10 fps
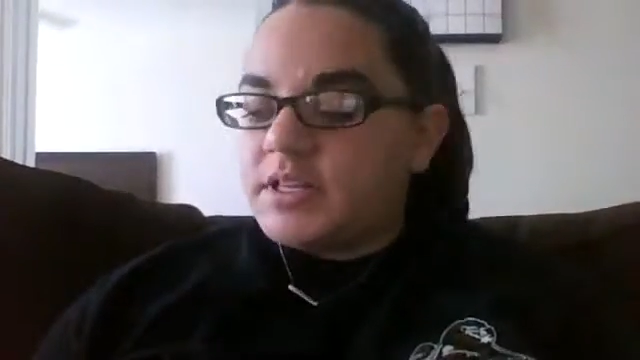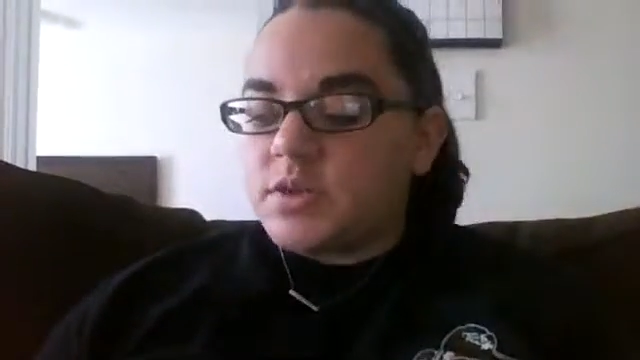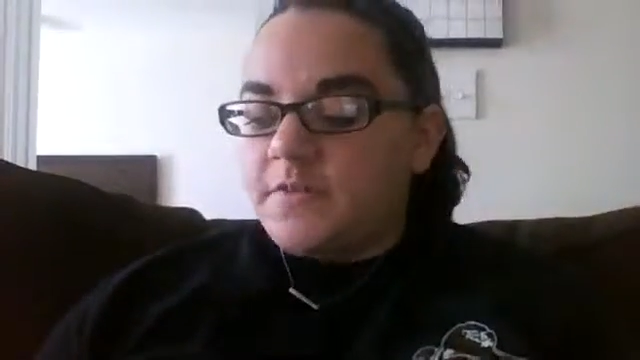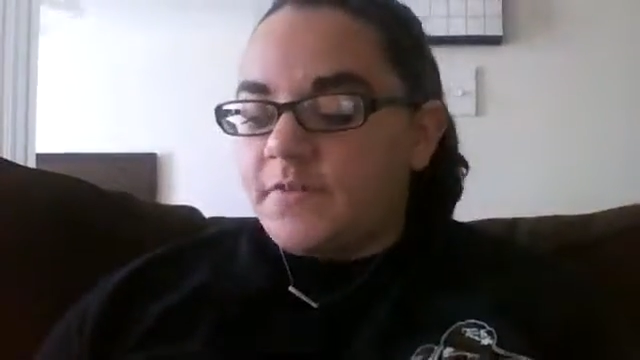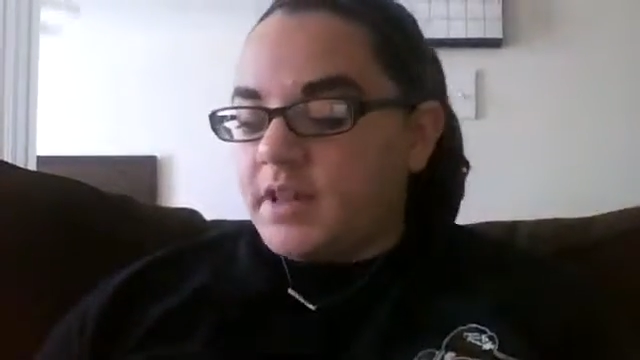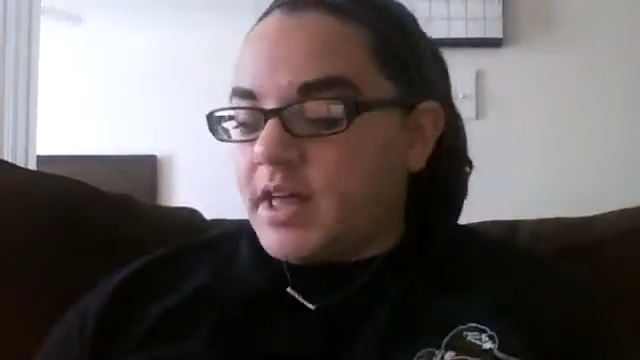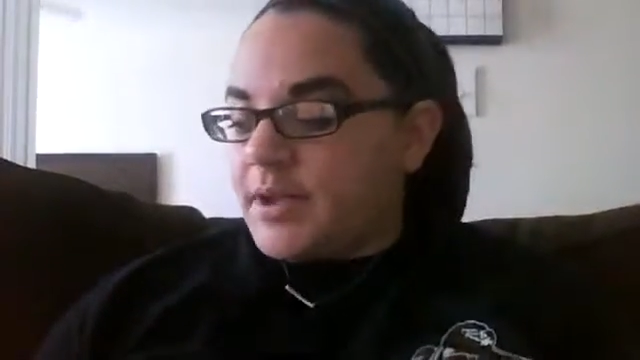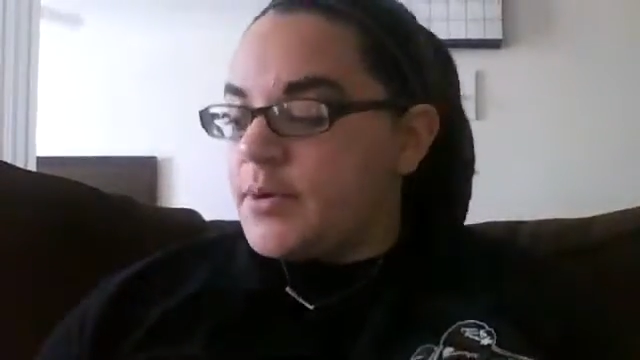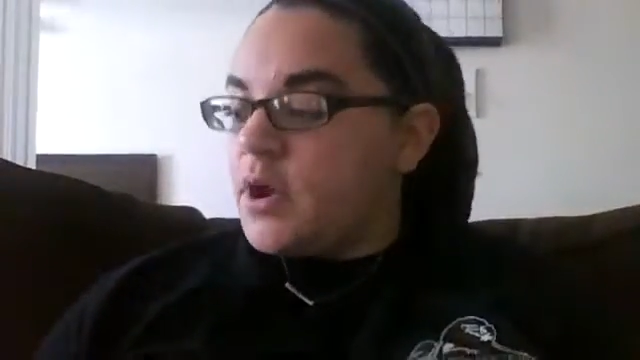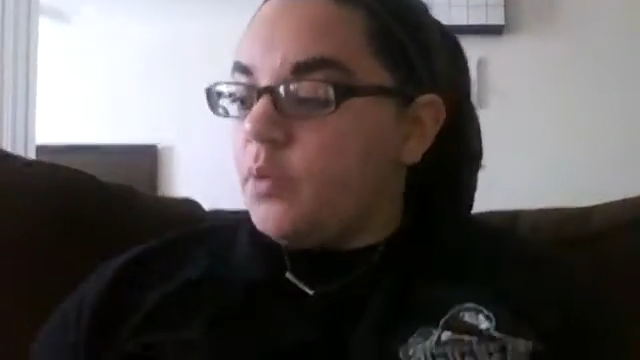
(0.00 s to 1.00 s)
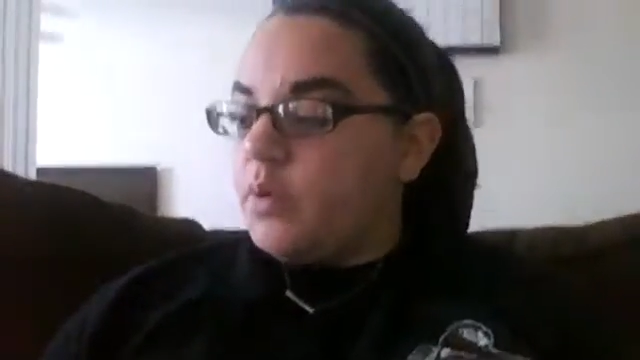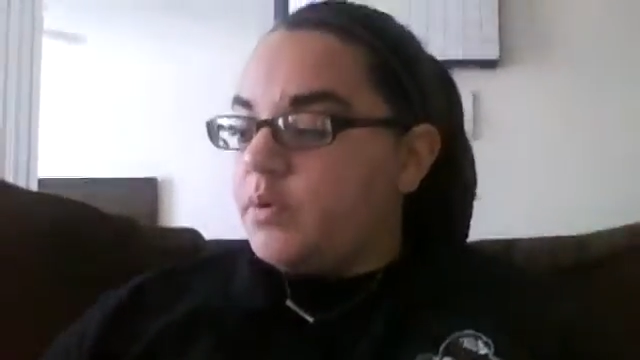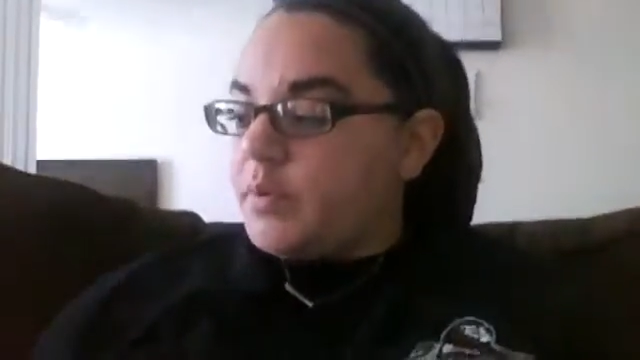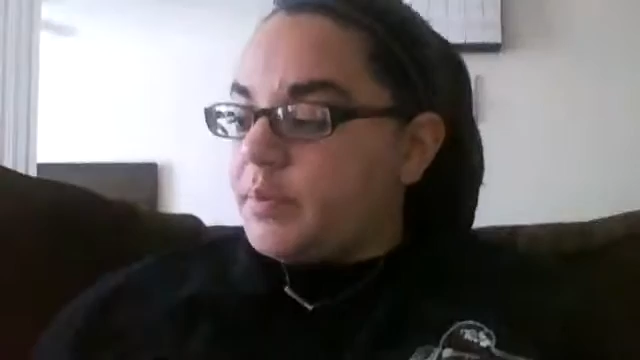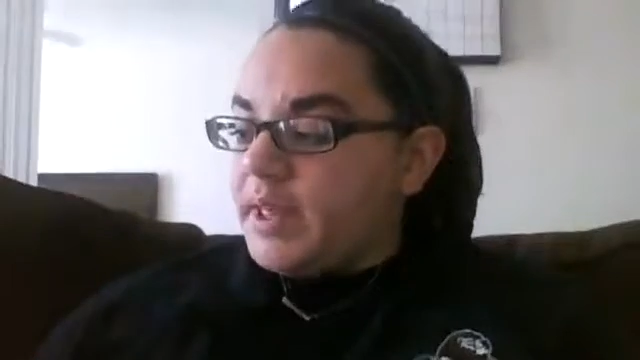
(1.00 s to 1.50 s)
So I feel like when
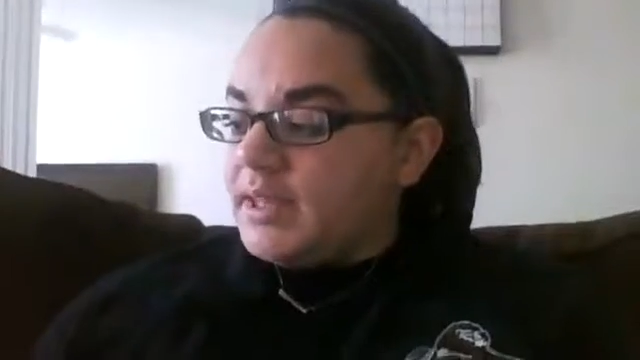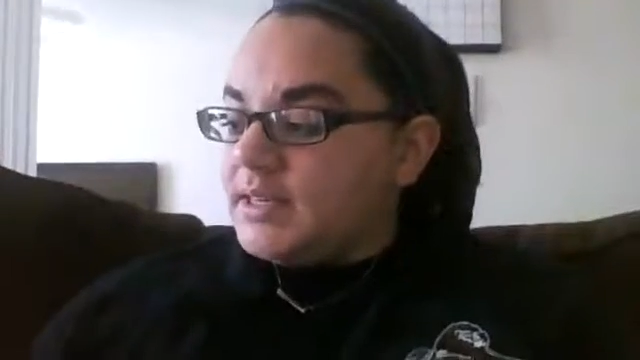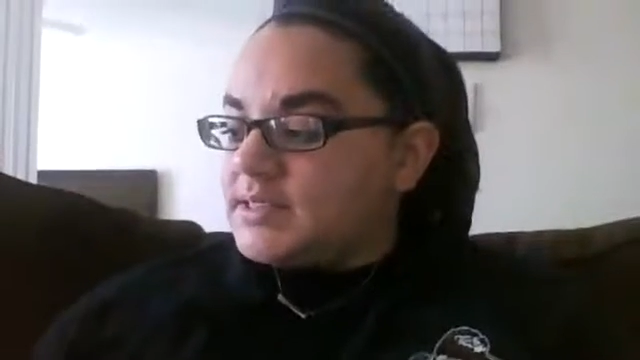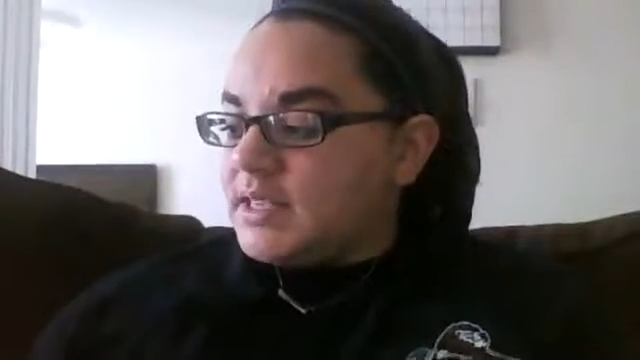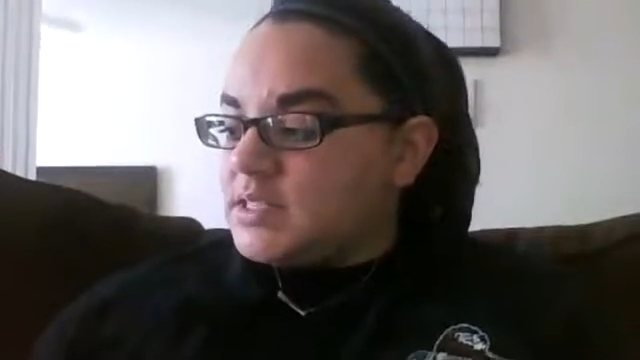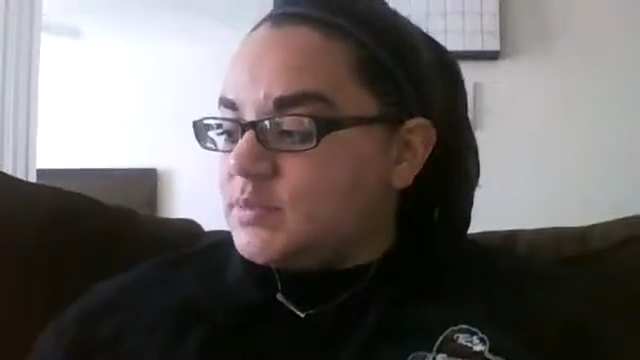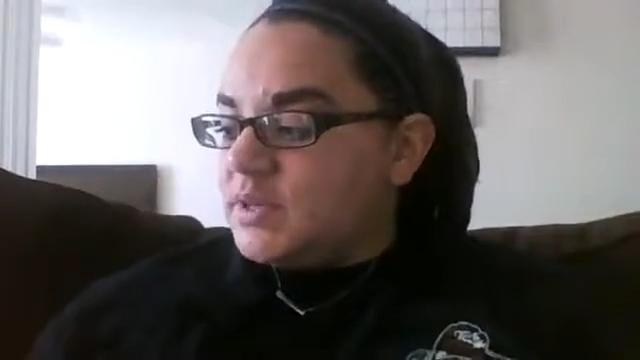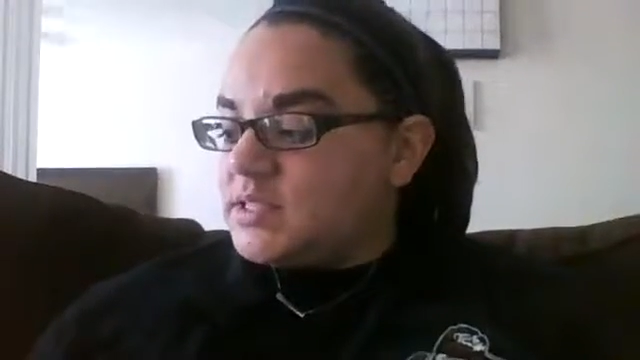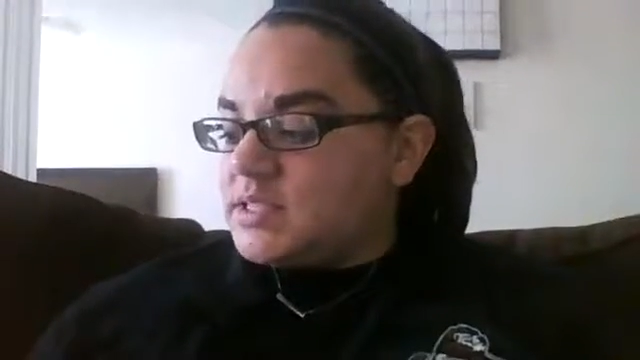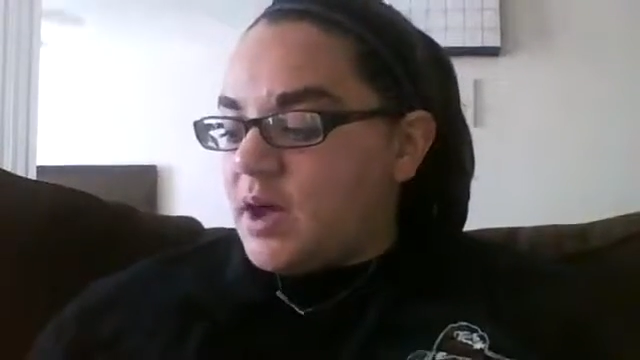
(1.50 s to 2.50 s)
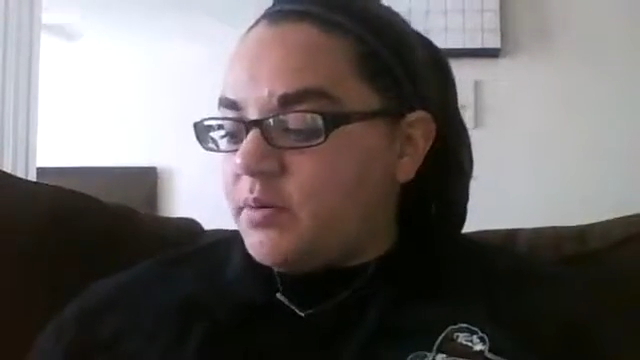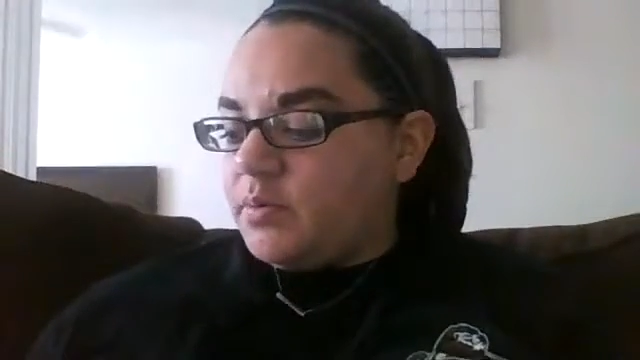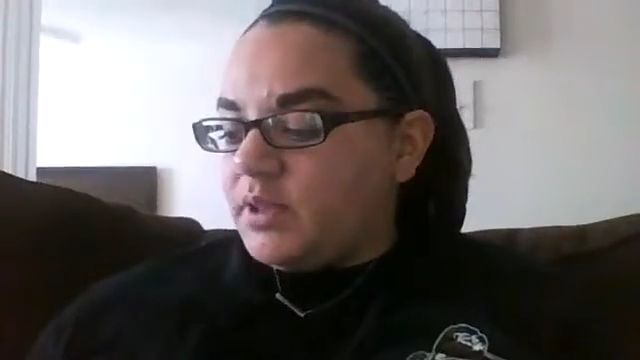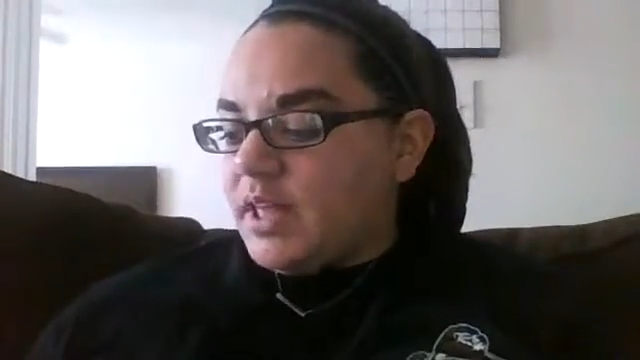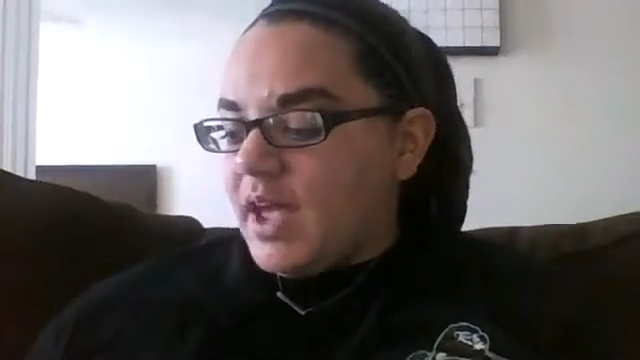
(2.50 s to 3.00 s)
we plan assessments that we
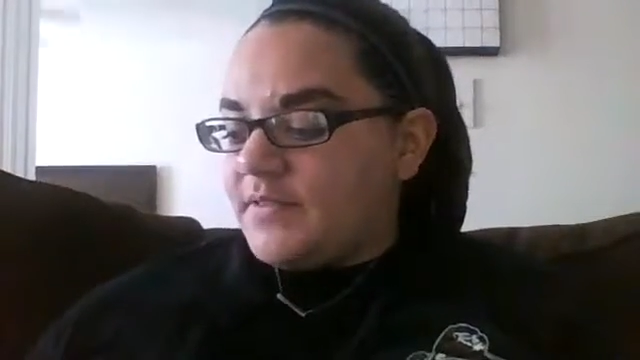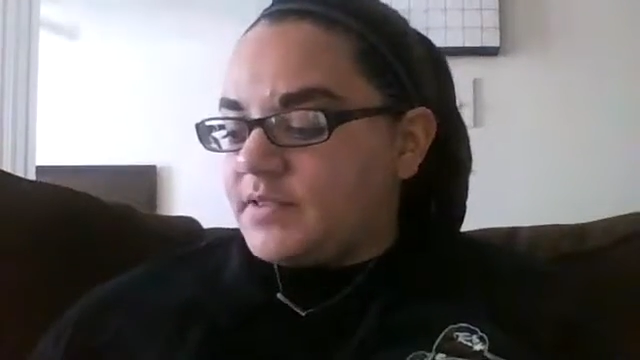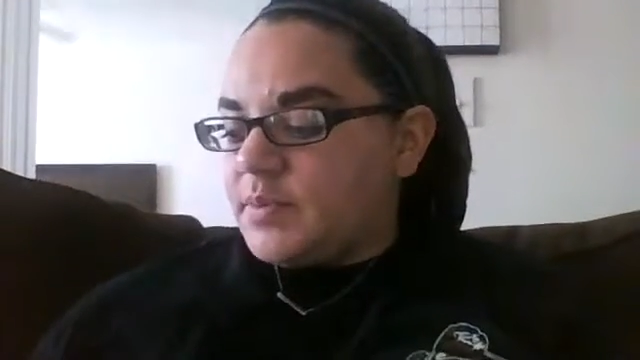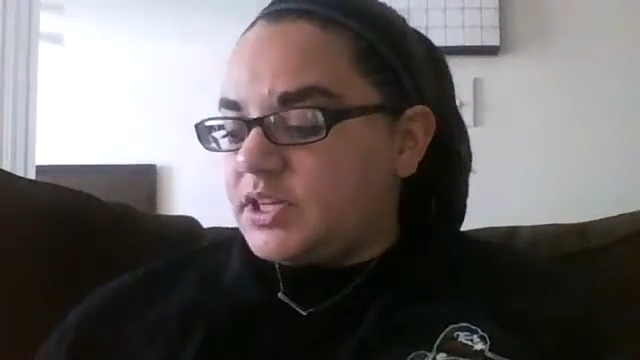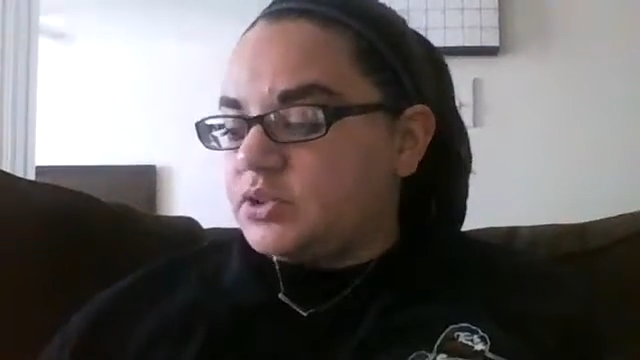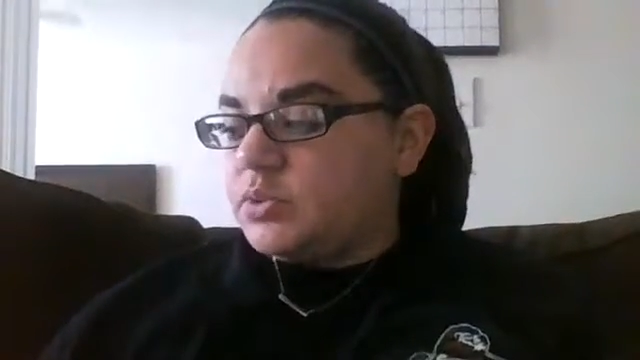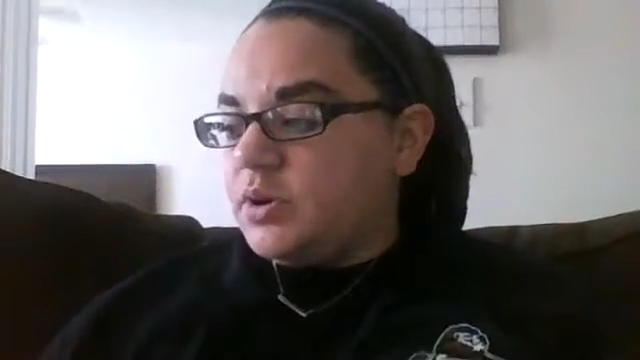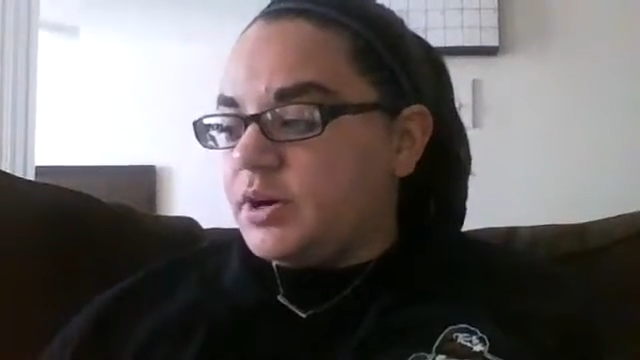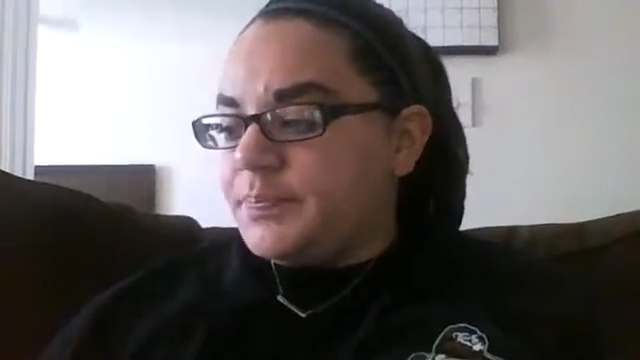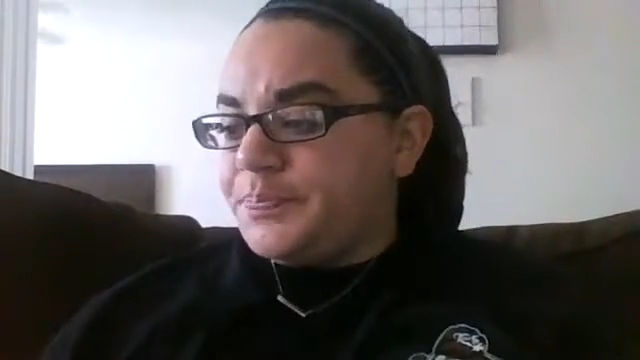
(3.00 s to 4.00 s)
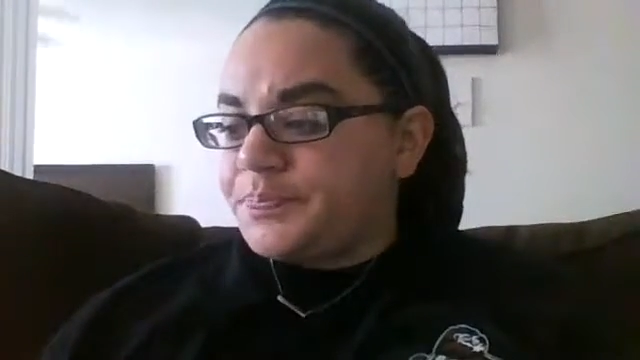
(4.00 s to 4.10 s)
really have to make sure